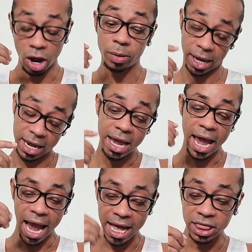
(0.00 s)
okay
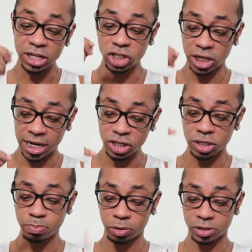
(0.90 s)
and the change
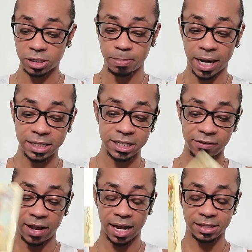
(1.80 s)
in
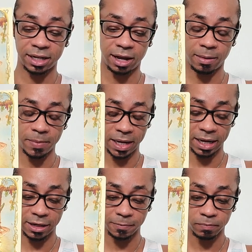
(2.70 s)
perspective has come
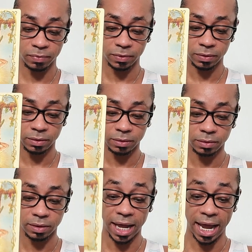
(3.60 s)
in
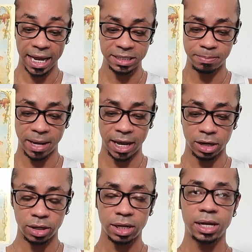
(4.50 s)
the hanged
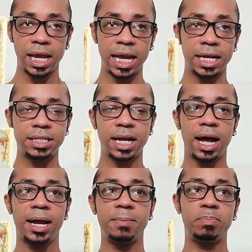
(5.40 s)
man in a
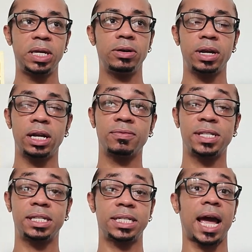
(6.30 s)
time period of
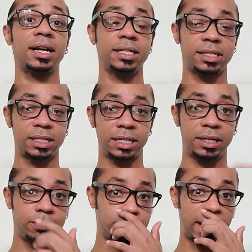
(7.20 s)

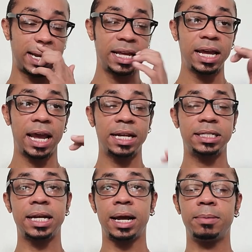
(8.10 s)
stagnancy, right? In a
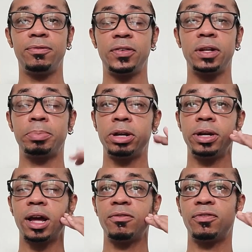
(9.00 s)
time feel
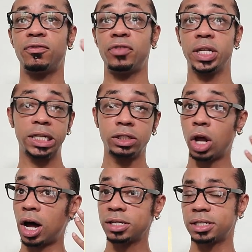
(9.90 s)
period of feeling
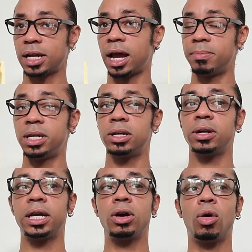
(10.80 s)
lost, I'm
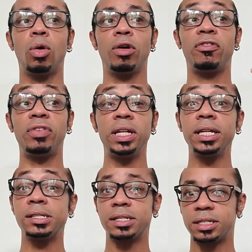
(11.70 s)
hearing, or
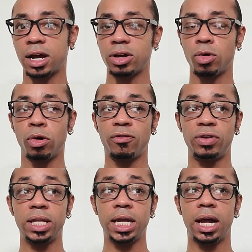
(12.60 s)
feeling stuck, or
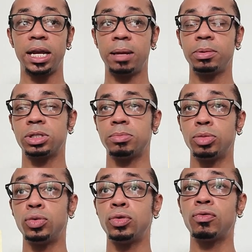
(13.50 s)
feeling unable to
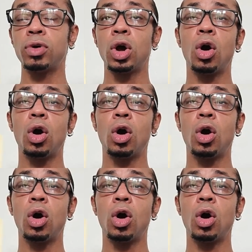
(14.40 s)
move,